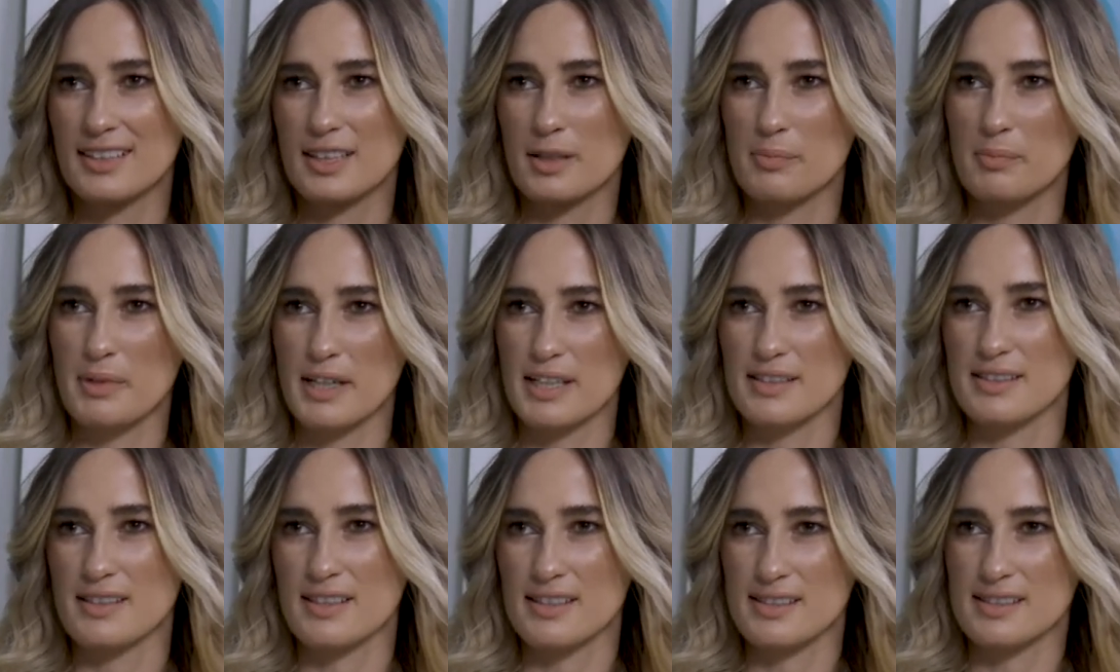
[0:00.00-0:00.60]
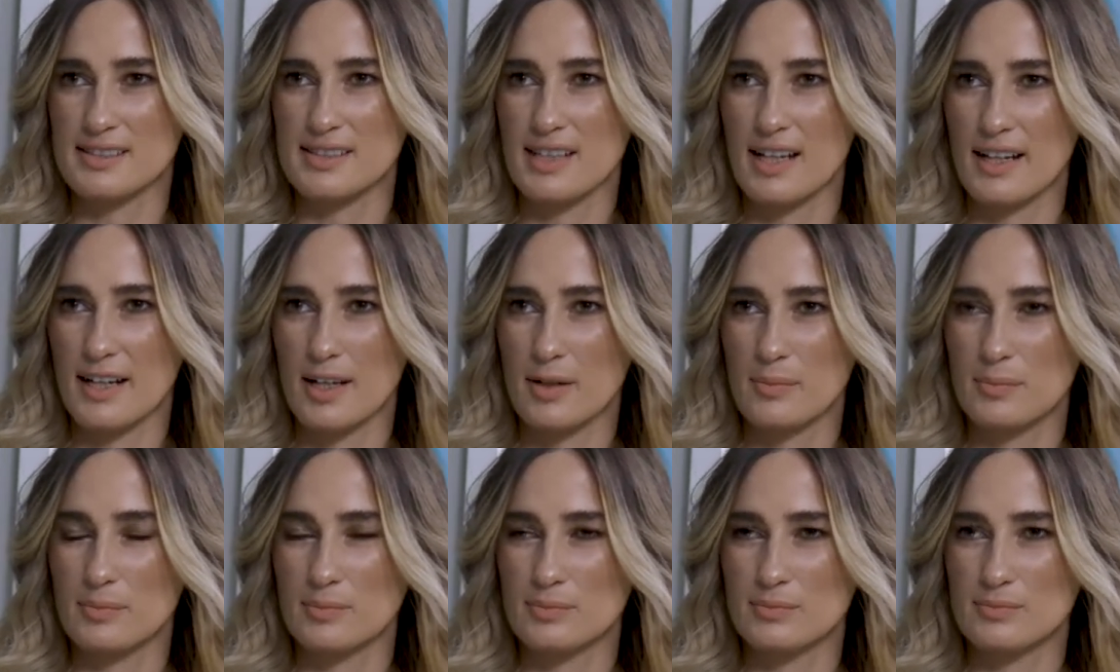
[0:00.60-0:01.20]
compared to the
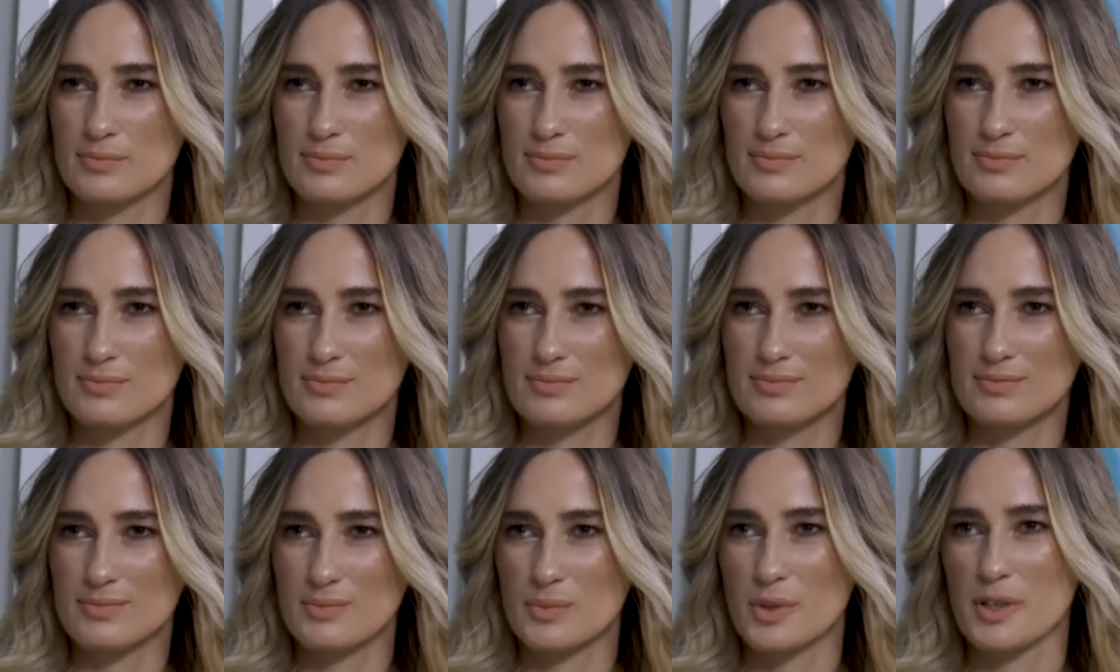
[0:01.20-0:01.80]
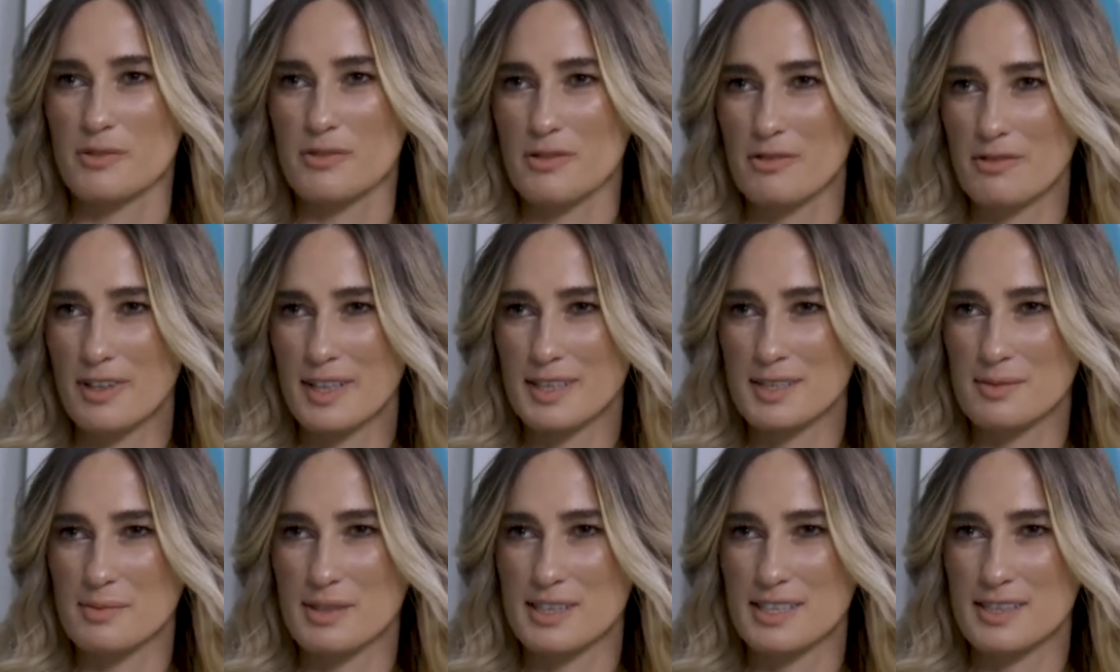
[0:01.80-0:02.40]
startup? What have you
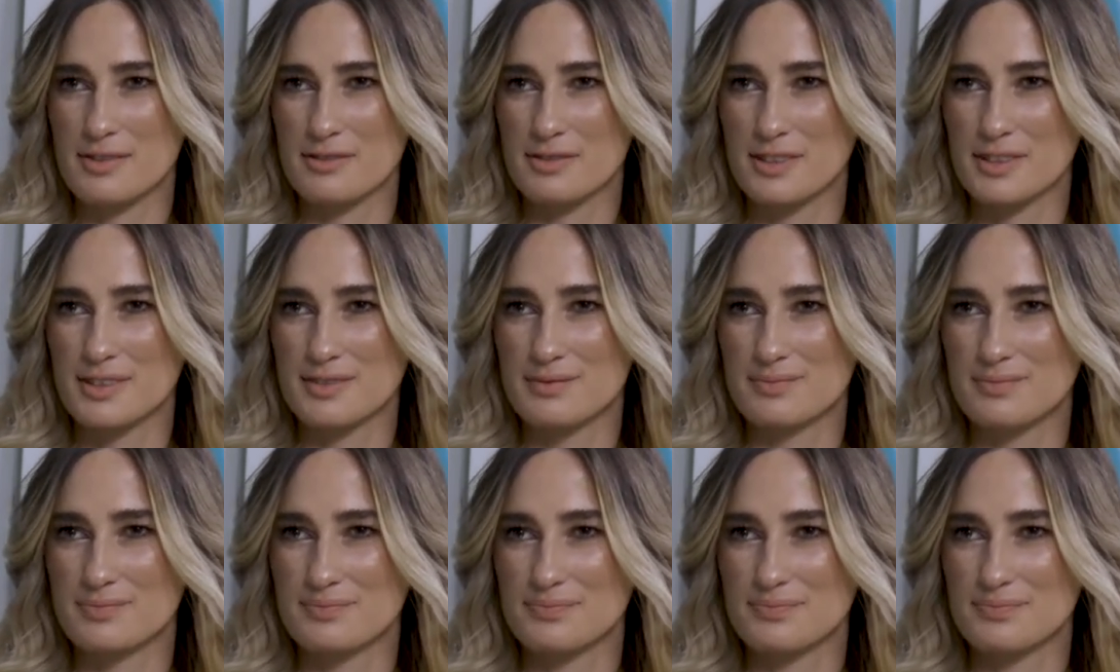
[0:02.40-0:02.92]
found to be different?